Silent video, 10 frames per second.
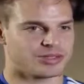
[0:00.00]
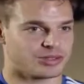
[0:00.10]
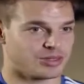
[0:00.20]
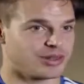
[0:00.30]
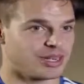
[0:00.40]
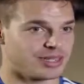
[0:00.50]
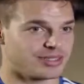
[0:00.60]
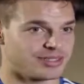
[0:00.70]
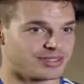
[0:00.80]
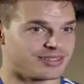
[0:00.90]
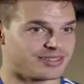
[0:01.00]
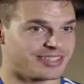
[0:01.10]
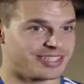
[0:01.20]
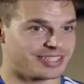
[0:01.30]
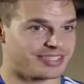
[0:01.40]
so hard
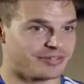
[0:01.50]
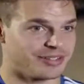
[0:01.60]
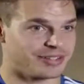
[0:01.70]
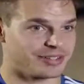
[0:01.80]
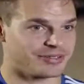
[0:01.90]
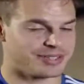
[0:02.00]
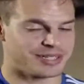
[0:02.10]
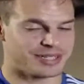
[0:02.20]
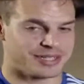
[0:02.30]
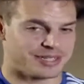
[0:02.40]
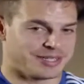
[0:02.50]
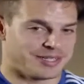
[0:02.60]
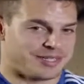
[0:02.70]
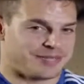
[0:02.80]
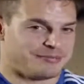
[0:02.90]
and it's difficult.
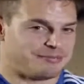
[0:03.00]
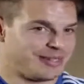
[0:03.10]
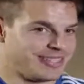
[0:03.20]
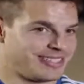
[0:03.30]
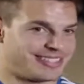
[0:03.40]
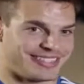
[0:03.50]
But